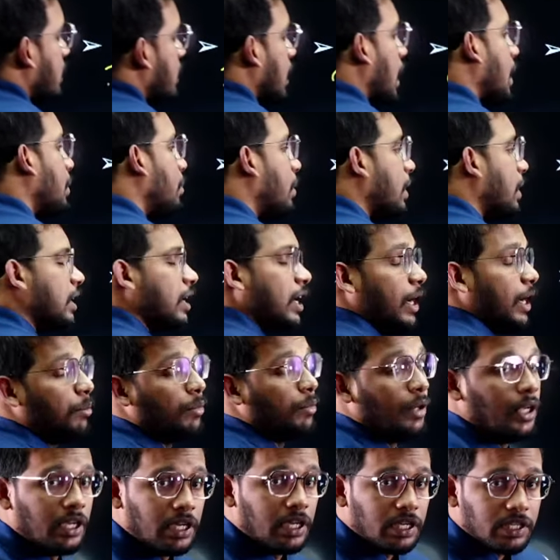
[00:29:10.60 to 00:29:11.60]
cyber crime.
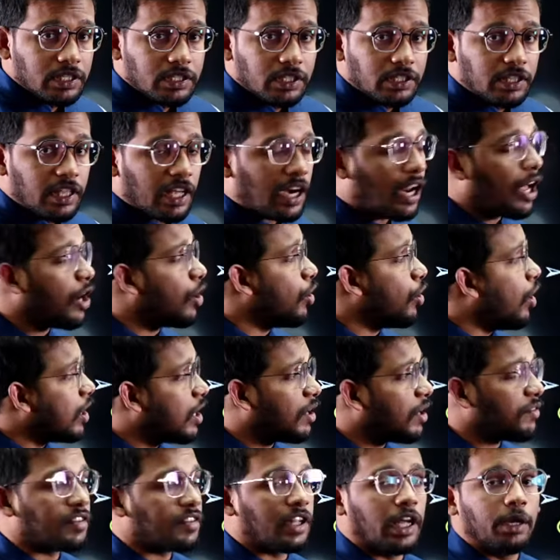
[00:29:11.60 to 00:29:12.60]
See, there are a
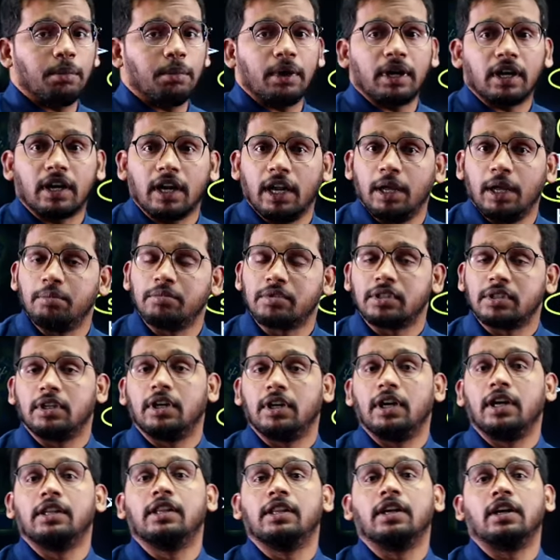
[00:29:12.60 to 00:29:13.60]
lot of cyber crimes
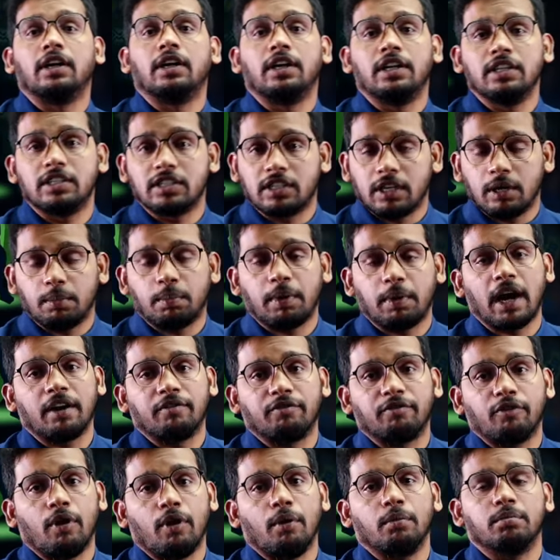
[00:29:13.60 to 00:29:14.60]
at the digital
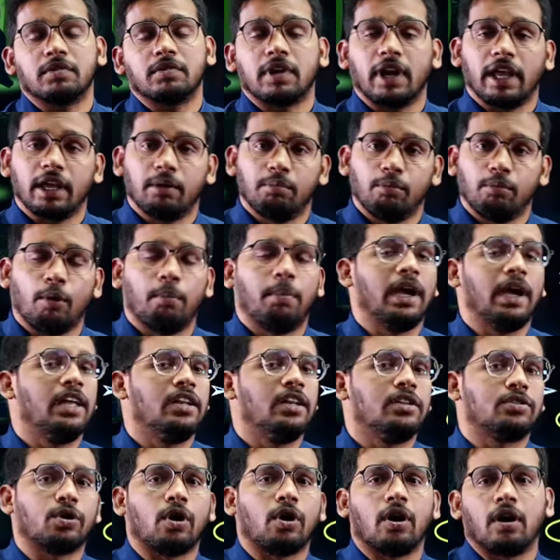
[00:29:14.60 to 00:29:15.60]
platforms like
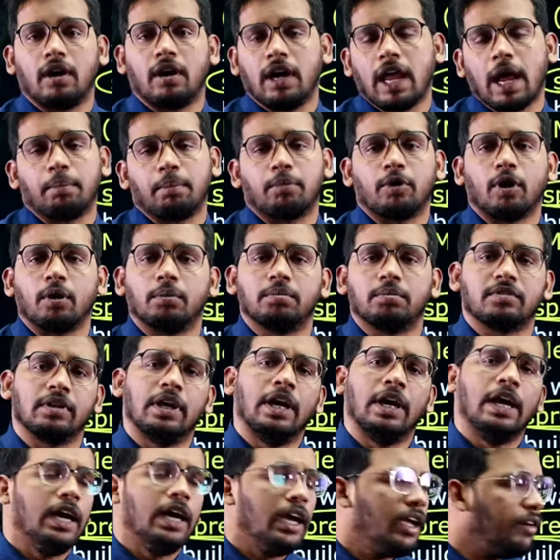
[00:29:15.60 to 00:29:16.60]
mobiles or laptops
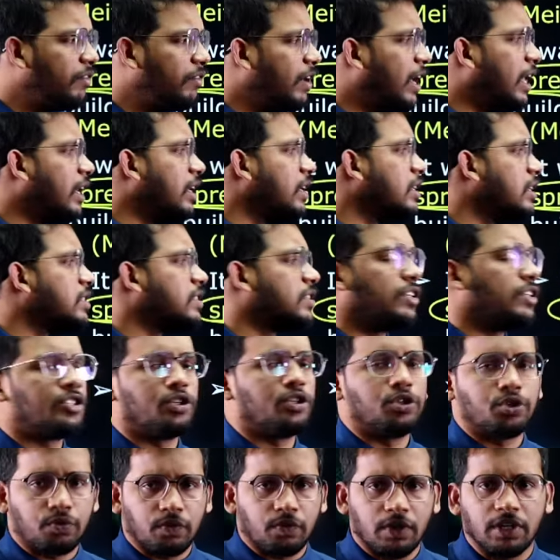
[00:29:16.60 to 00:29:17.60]
in various
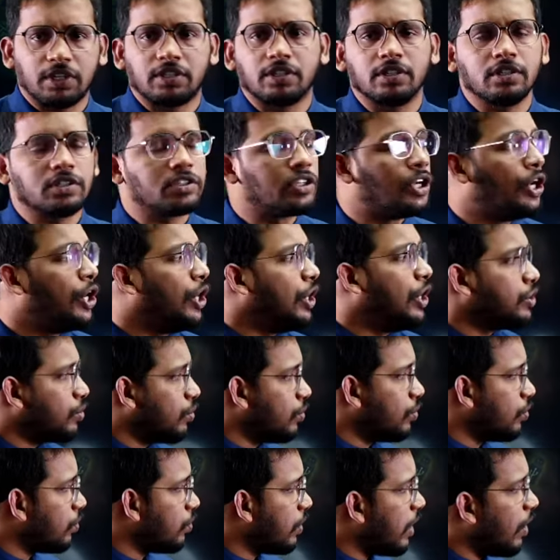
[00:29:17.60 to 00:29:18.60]
situations.
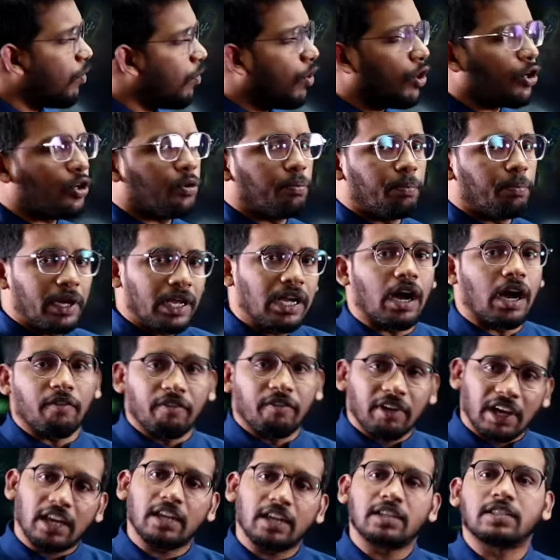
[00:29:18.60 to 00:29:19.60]
So they want to bring
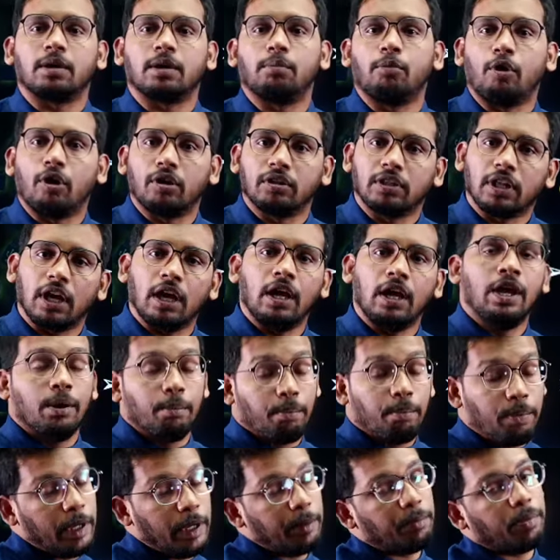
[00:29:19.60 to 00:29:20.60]
awareness among the
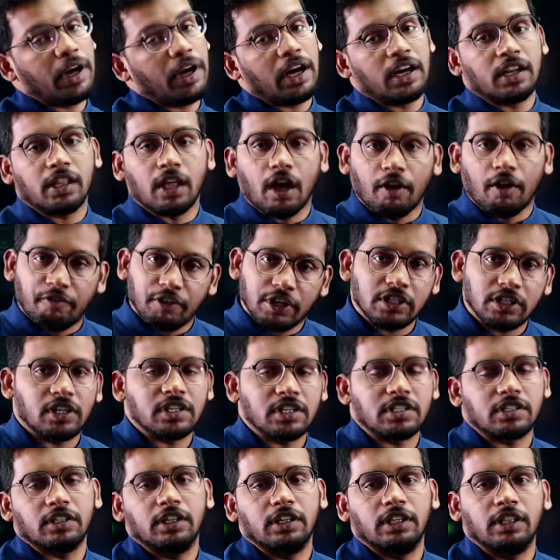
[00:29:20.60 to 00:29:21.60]
people and the
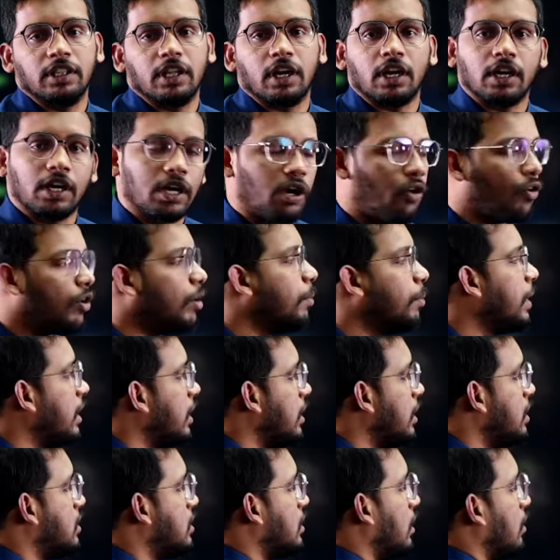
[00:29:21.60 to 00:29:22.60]
officials in the government
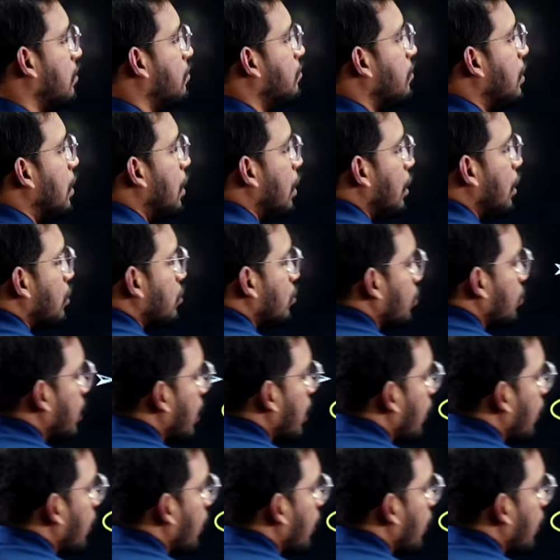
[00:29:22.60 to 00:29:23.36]
itself. So